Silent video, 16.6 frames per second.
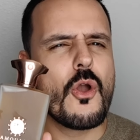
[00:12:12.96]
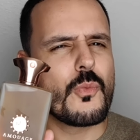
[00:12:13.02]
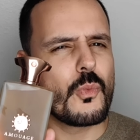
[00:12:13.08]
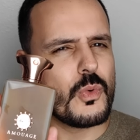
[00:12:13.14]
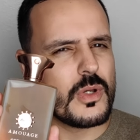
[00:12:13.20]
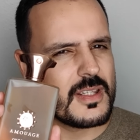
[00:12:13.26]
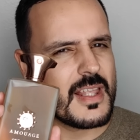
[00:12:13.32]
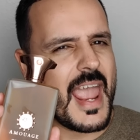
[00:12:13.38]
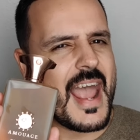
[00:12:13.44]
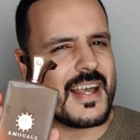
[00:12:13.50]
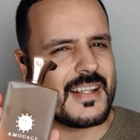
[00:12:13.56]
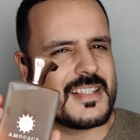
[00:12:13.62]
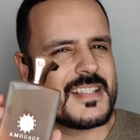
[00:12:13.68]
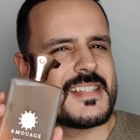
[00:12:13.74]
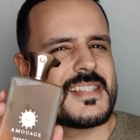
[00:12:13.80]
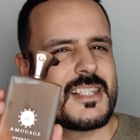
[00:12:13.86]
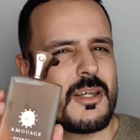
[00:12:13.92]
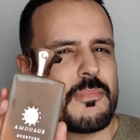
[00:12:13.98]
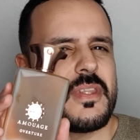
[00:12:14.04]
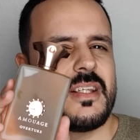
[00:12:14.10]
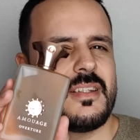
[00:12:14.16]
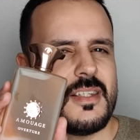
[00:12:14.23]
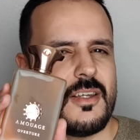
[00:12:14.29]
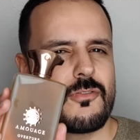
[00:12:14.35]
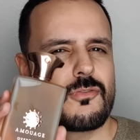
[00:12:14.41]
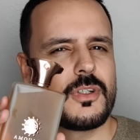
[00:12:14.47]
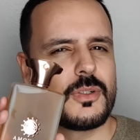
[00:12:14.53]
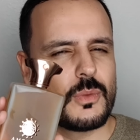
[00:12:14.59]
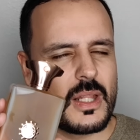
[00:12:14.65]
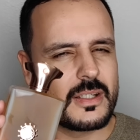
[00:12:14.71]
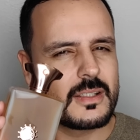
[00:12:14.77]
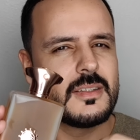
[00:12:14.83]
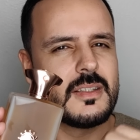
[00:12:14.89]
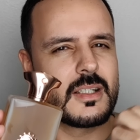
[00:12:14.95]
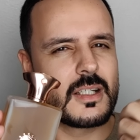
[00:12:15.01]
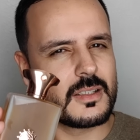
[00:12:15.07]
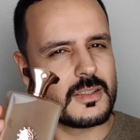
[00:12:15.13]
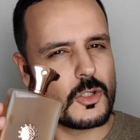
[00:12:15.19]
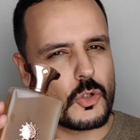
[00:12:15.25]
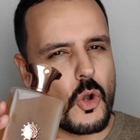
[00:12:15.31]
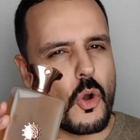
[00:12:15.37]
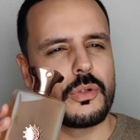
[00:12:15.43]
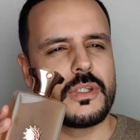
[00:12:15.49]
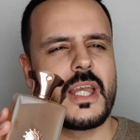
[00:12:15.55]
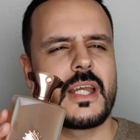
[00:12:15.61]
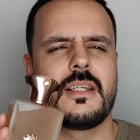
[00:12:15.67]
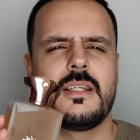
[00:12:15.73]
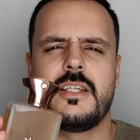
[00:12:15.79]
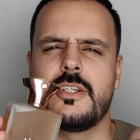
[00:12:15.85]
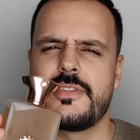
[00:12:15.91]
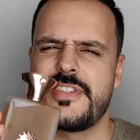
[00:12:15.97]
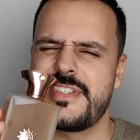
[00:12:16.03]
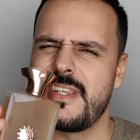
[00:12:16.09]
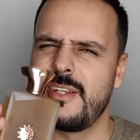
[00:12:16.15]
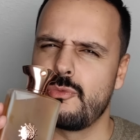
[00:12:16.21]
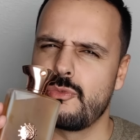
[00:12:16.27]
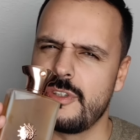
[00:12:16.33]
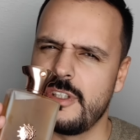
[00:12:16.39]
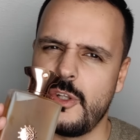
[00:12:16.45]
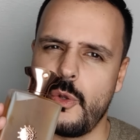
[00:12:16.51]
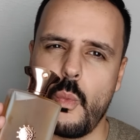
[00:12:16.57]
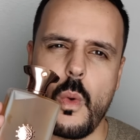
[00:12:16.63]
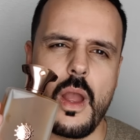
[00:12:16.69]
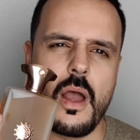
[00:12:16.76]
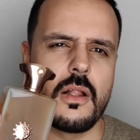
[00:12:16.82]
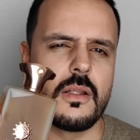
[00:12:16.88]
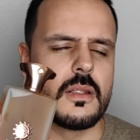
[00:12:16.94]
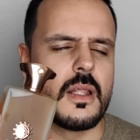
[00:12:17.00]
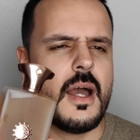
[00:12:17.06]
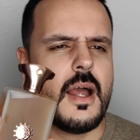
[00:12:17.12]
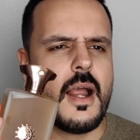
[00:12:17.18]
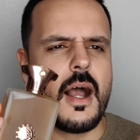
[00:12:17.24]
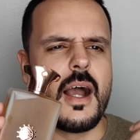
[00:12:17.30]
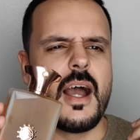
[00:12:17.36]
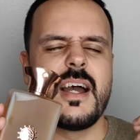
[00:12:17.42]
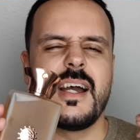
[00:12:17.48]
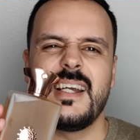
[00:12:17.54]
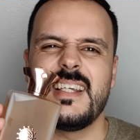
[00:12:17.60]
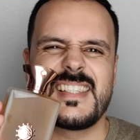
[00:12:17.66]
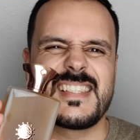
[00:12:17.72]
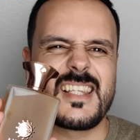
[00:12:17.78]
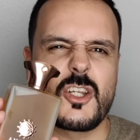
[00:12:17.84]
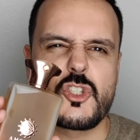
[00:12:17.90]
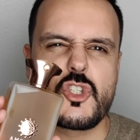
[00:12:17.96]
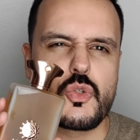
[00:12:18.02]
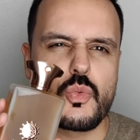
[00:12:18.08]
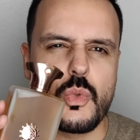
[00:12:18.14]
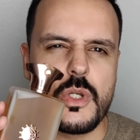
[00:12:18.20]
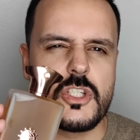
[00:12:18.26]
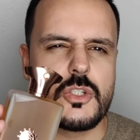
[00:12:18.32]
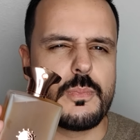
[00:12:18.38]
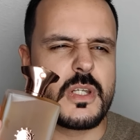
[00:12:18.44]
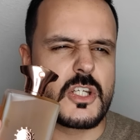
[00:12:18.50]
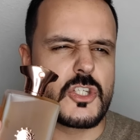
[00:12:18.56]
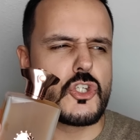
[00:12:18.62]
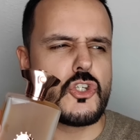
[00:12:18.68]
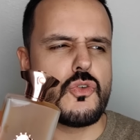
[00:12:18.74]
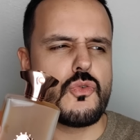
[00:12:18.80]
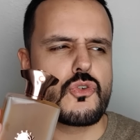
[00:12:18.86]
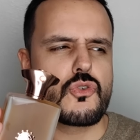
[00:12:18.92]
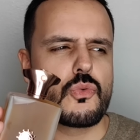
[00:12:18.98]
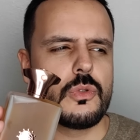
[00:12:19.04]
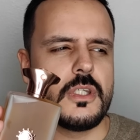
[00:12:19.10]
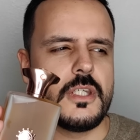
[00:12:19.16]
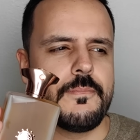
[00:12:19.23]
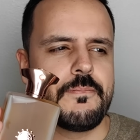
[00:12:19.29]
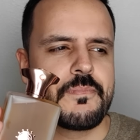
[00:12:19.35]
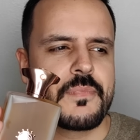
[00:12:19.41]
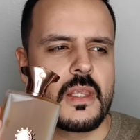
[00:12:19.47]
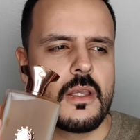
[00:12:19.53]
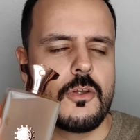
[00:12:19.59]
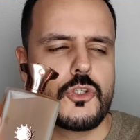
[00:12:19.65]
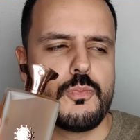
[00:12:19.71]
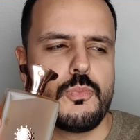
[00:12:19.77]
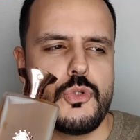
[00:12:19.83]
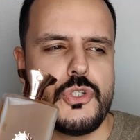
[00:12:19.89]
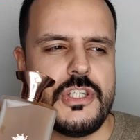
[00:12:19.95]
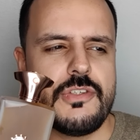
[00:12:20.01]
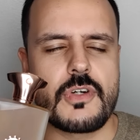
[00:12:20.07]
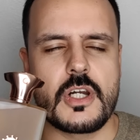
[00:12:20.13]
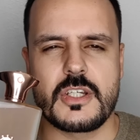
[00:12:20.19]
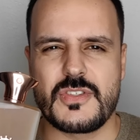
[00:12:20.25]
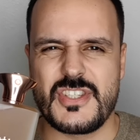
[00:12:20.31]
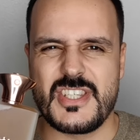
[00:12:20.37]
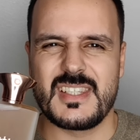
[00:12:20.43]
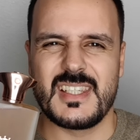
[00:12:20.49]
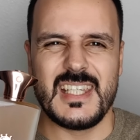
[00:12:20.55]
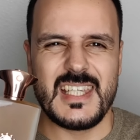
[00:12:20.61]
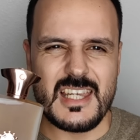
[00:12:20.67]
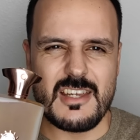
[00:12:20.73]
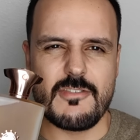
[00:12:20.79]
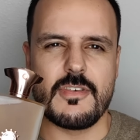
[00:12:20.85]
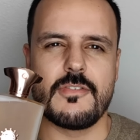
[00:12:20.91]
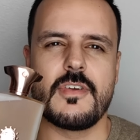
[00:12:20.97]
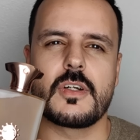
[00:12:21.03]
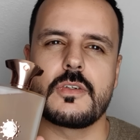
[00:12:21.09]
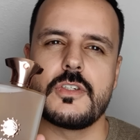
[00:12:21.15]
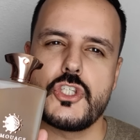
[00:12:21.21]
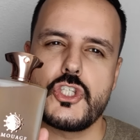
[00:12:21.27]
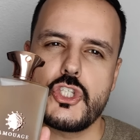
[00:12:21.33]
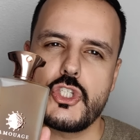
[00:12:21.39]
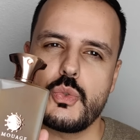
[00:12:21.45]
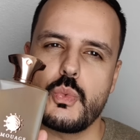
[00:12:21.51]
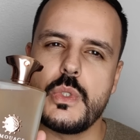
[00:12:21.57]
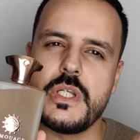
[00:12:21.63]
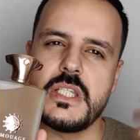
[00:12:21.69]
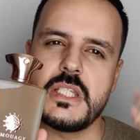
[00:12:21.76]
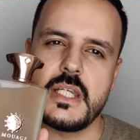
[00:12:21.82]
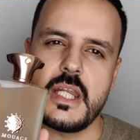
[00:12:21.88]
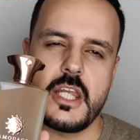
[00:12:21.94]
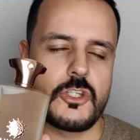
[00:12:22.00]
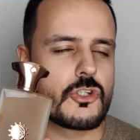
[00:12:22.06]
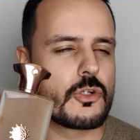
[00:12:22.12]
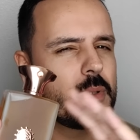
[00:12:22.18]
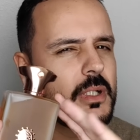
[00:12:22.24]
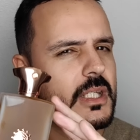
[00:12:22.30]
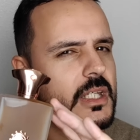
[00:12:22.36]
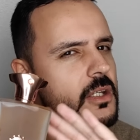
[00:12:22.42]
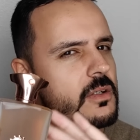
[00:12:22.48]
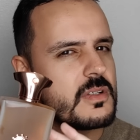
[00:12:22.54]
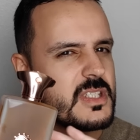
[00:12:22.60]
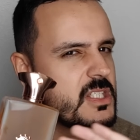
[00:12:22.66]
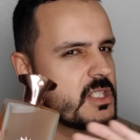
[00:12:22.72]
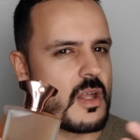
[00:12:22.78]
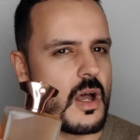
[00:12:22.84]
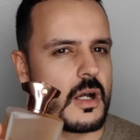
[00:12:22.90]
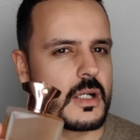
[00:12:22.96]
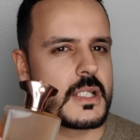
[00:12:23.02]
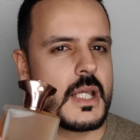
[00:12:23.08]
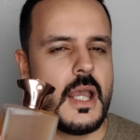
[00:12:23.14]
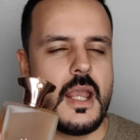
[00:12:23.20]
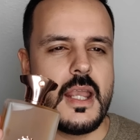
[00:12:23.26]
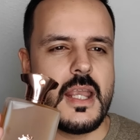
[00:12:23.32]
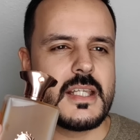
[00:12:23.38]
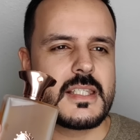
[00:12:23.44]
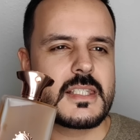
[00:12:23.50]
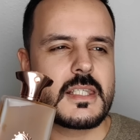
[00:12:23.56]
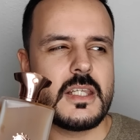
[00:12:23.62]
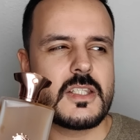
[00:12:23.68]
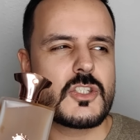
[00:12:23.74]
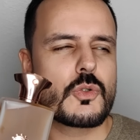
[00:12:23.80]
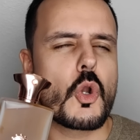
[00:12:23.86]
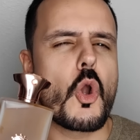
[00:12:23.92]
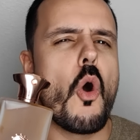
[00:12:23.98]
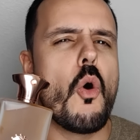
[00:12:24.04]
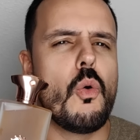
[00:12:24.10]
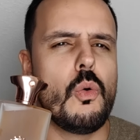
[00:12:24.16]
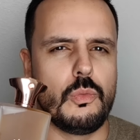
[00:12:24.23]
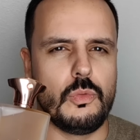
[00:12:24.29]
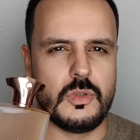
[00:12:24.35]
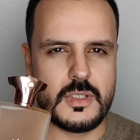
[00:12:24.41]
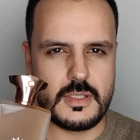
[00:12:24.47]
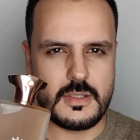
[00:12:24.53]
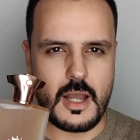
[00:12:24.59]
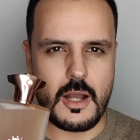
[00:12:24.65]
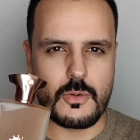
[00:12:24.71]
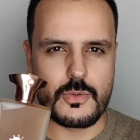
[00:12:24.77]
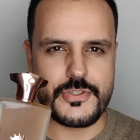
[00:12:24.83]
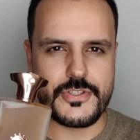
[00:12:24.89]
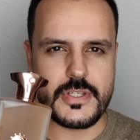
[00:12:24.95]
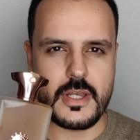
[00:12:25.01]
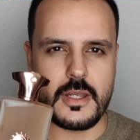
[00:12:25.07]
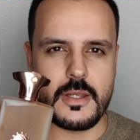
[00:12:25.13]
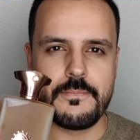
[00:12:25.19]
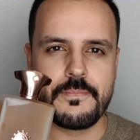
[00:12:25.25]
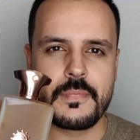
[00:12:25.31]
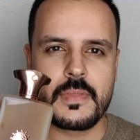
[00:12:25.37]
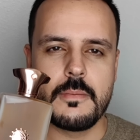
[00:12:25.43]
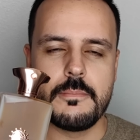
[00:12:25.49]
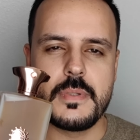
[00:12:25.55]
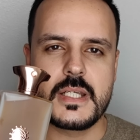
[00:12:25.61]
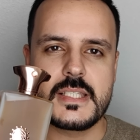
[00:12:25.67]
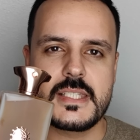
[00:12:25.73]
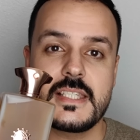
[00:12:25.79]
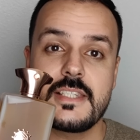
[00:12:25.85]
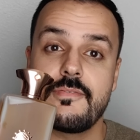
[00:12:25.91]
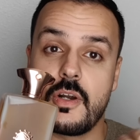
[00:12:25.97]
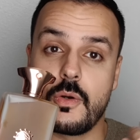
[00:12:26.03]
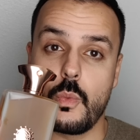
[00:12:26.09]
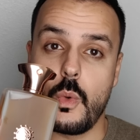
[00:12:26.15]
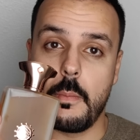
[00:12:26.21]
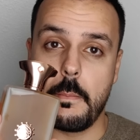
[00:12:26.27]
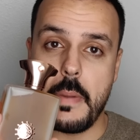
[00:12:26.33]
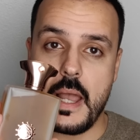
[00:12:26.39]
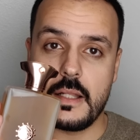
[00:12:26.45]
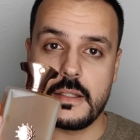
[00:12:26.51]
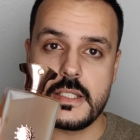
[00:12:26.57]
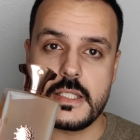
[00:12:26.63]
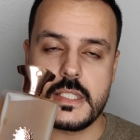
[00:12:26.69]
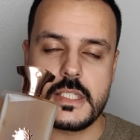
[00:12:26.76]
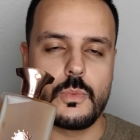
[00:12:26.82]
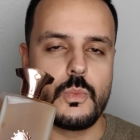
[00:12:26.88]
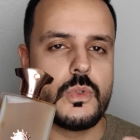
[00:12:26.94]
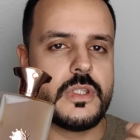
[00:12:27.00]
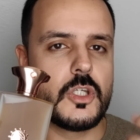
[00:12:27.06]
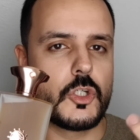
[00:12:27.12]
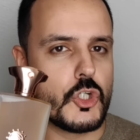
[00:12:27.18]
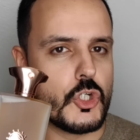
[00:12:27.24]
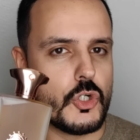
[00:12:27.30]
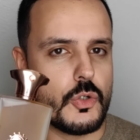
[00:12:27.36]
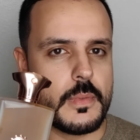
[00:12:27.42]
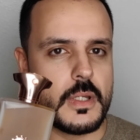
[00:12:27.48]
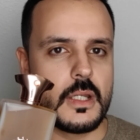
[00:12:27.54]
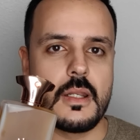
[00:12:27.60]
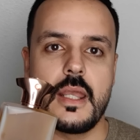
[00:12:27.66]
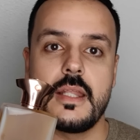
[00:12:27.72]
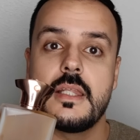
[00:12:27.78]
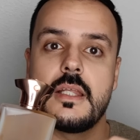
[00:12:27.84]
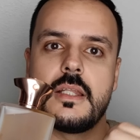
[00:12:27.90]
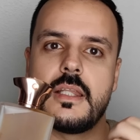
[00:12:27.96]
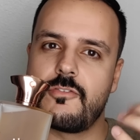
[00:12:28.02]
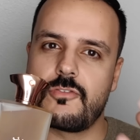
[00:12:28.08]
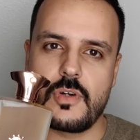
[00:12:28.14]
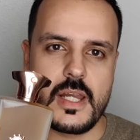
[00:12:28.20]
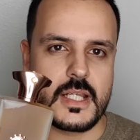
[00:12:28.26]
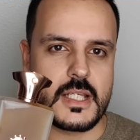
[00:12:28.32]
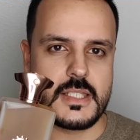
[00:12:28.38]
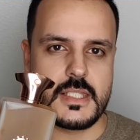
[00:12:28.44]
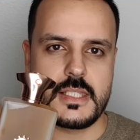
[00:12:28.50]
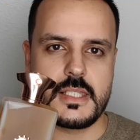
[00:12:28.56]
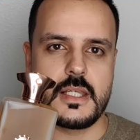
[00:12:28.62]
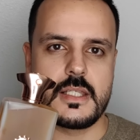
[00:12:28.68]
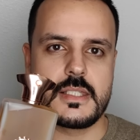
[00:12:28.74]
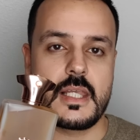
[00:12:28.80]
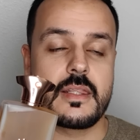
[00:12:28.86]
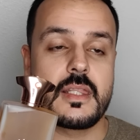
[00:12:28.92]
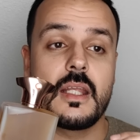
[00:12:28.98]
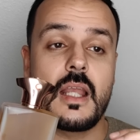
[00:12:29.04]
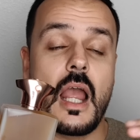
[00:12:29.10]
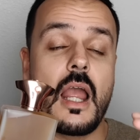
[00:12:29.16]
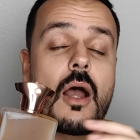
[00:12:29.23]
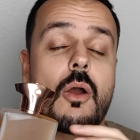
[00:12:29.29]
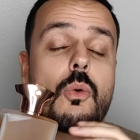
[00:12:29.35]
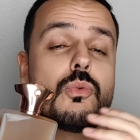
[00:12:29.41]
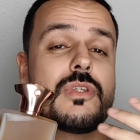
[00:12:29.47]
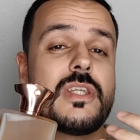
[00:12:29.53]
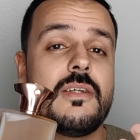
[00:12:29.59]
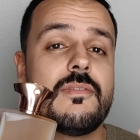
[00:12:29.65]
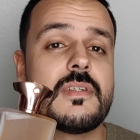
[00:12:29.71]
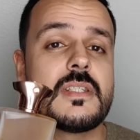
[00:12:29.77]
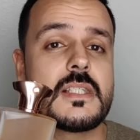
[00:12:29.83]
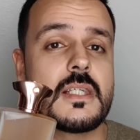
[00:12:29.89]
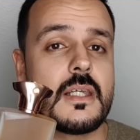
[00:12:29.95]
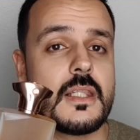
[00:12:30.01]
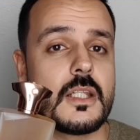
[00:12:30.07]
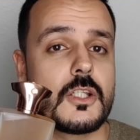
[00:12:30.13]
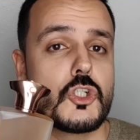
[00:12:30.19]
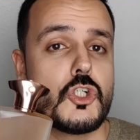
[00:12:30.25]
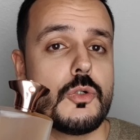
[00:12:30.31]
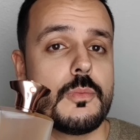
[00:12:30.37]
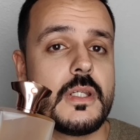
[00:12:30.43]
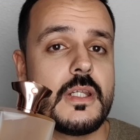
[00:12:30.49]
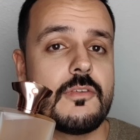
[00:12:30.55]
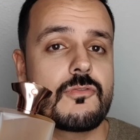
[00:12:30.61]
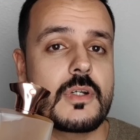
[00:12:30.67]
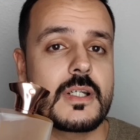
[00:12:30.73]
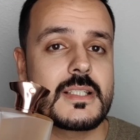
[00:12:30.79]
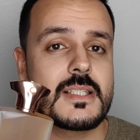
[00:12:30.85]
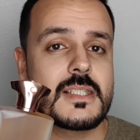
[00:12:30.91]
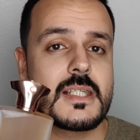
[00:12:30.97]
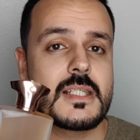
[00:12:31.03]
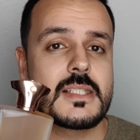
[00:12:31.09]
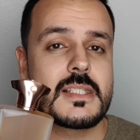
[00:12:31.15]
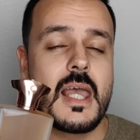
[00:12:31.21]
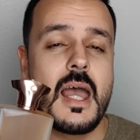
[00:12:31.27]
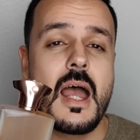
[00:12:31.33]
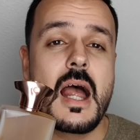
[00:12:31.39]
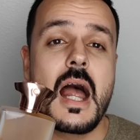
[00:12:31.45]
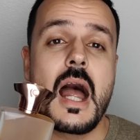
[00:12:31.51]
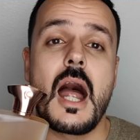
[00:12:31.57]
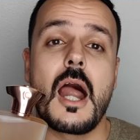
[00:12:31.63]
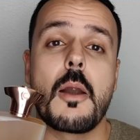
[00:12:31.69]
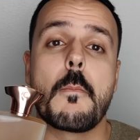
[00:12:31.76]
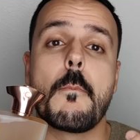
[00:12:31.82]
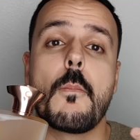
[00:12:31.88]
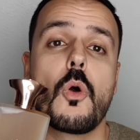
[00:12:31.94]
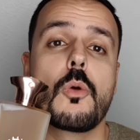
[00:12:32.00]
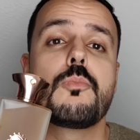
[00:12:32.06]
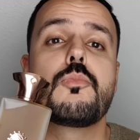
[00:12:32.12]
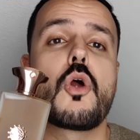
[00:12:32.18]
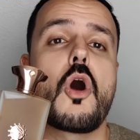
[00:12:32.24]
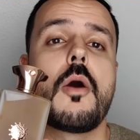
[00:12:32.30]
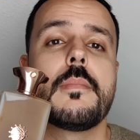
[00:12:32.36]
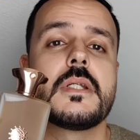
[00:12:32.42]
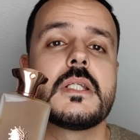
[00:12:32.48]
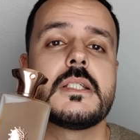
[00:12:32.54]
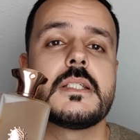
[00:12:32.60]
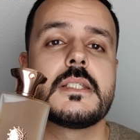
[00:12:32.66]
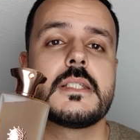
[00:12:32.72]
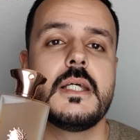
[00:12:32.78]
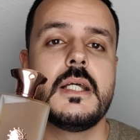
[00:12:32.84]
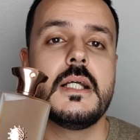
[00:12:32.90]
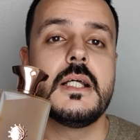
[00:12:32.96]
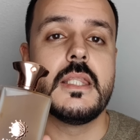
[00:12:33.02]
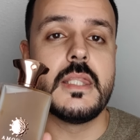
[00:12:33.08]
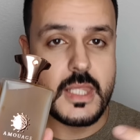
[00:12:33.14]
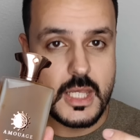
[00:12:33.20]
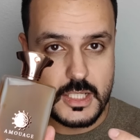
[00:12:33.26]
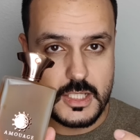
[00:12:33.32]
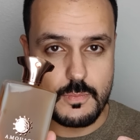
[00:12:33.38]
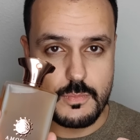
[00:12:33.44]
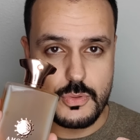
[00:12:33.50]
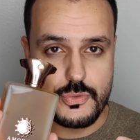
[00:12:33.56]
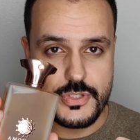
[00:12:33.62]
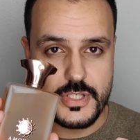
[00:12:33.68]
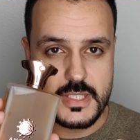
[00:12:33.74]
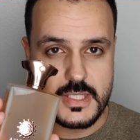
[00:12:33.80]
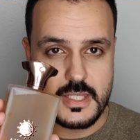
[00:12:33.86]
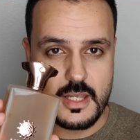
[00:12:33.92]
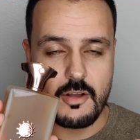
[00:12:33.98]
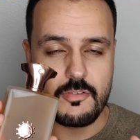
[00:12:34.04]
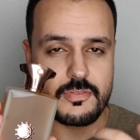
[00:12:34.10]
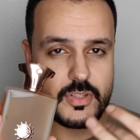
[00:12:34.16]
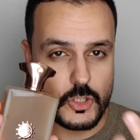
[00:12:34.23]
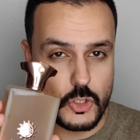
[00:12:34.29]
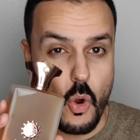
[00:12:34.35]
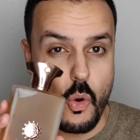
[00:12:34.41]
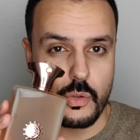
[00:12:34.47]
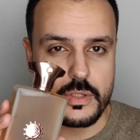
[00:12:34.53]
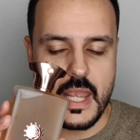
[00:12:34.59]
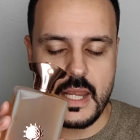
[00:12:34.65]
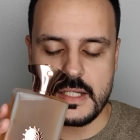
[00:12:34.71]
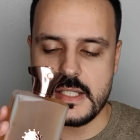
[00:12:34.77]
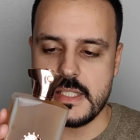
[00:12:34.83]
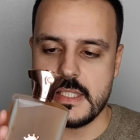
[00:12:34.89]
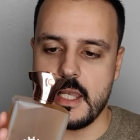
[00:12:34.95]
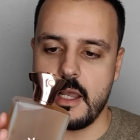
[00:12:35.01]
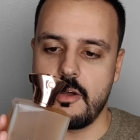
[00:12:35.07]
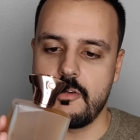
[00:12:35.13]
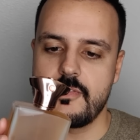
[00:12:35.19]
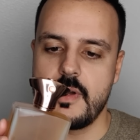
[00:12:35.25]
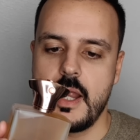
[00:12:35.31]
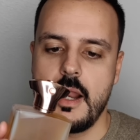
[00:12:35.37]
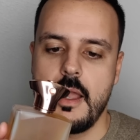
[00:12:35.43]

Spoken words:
with adding something different, like the cognac in here. It's done really well. It's not sweet, because usually boozy fragrances give a very sweet nature, but here it's not. It's cold, I would say, because it's very well balanced with the cumin and then the frankincense. I think I would even say that cumin and frankincense are more prominent than the booze itself, the cognac itself.